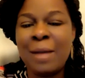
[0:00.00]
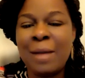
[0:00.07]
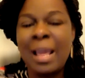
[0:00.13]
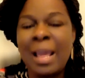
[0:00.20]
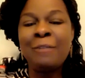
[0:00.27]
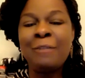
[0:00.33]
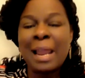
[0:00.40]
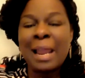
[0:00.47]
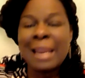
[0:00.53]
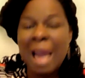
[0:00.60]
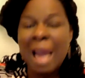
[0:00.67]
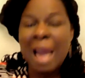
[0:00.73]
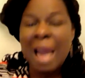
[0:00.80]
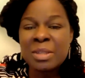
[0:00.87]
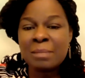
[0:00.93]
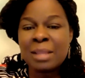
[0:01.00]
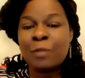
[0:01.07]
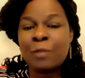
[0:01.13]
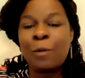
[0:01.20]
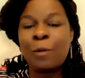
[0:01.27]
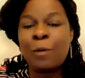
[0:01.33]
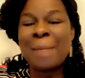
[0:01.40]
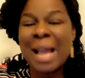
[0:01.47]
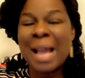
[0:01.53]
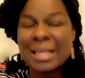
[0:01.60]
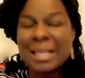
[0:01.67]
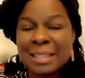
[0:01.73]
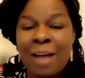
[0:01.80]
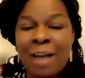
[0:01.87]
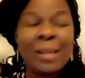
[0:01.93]
if I allow something for
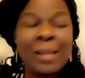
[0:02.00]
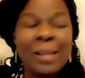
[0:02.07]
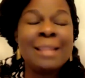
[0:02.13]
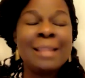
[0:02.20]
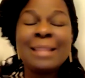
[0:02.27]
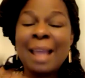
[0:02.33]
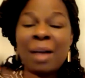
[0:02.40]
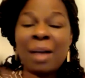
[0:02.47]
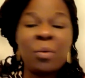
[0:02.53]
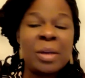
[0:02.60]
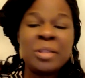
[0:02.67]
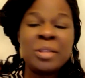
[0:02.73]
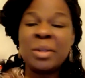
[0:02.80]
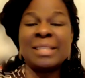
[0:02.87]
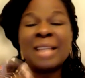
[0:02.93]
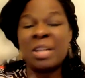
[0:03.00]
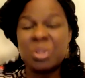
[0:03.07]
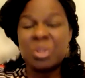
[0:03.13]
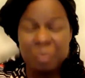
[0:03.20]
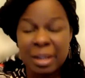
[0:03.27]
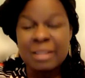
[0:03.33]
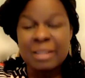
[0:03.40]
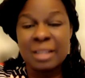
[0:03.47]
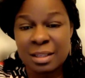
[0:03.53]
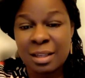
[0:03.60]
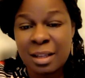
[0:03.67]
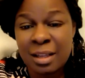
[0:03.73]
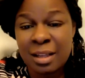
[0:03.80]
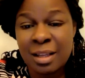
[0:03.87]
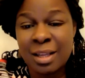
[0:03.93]
myself, they are going to exaggerate
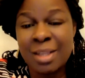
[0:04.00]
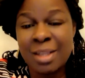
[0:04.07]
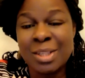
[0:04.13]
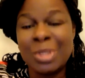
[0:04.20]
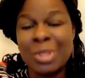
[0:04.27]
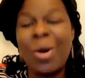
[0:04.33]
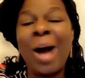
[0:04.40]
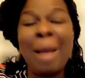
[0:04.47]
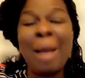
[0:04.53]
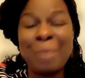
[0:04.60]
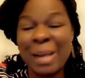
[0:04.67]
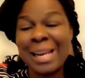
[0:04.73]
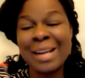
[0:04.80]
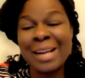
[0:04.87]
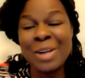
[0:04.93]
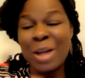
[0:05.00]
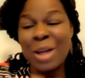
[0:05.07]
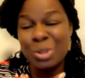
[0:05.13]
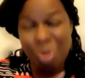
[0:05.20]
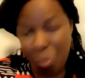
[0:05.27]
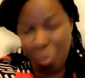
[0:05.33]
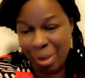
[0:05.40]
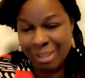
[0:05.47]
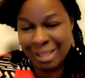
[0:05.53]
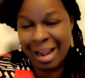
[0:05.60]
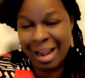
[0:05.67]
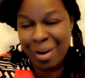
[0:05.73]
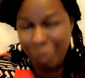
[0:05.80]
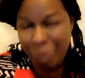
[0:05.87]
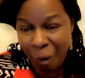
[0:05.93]
it. So I better not do it
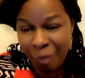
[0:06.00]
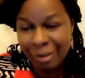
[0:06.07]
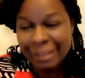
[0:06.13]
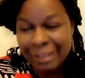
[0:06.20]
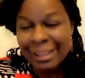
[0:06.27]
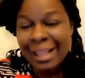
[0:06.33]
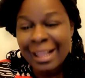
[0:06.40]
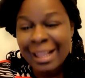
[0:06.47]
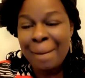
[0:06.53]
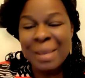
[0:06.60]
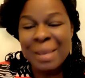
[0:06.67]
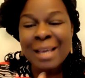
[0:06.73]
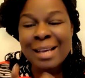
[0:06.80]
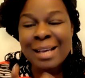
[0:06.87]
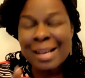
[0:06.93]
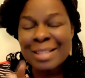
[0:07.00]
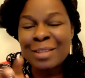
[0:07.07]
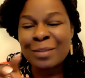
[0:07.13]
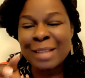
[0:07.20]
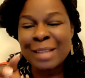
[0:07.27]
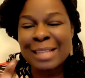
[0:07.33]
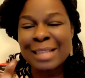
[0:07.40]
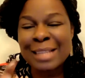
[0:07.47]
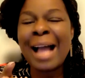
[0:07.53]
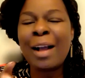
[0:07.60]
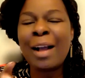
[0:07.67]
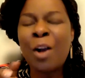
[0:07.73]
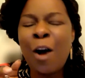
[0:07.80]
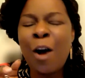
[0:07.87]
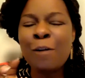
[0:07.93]
at all because of this. There
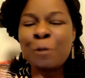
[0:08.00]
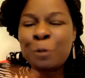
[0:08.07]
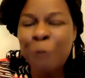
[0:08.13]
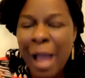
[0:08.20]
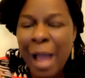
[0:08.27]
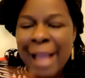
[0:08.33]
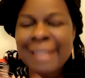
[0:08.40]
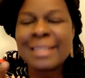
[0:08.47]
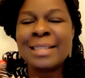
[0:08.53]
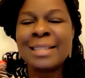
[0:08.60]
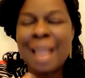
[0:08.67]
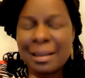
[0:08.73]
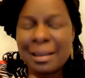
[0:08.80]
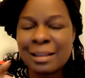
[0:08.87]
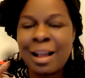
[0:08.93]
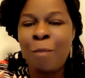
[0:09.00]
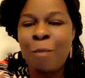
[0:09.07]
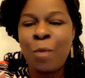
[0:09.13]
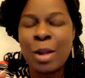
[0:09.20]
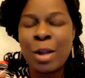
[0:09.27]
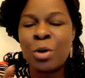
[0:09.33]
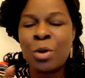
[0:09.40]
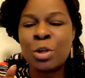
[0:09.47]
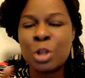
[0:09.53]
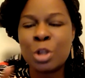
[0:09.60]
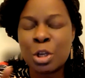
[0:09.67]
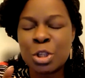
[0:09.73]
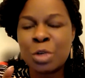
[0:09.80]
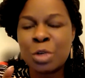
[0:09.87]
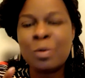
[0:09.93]
are confines that come when you're
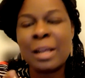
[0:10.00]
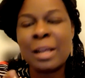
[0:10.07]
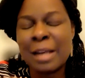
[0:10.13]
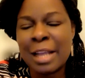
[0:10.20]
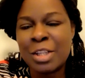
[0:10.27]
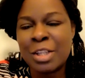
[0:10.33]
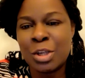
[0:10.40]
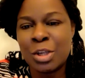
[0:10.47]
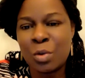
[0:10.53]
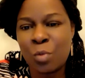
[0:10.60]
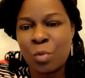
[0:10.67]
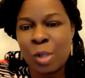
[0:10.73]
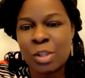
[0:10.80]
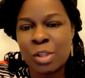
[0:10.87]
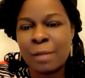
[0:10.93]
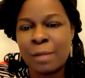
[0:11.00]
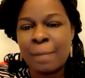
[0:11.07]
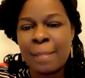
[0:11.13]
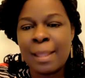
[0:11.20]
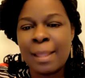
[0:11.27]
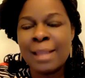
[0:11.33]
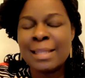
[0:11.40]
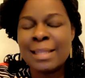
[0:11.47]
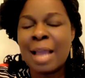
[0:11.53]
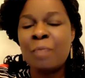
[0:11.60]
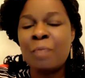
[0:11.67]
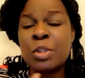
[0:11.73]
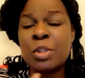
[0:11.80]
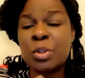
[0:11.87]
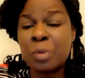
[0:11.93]
nurturing the next generation. There are
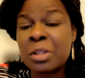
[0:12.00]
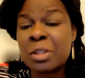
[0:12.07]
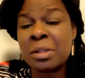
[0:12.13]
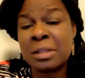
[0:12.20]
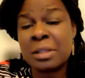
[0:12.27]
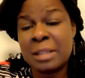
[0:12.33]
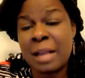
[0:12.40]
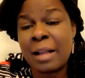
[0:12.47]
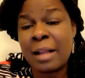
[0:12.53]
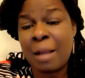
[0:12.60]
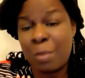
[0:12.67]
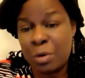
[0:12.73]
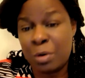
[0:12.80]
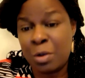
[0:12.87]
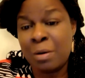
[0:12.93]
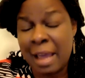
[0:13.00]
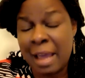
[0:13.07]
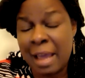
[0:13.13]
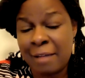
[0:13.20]
restrictions that come on your life.